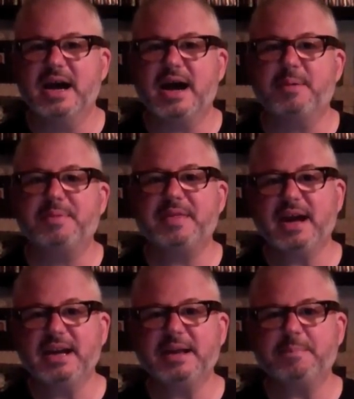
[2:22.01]
But the
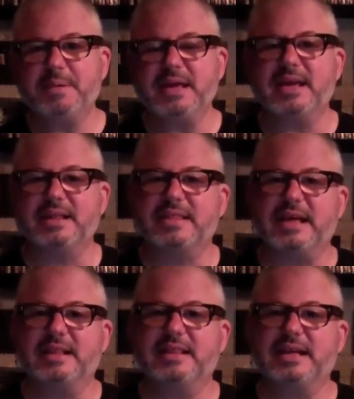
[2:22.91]
idea being
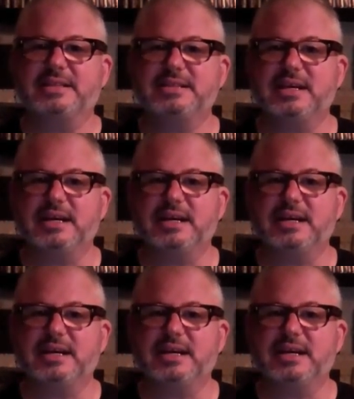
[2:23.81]
that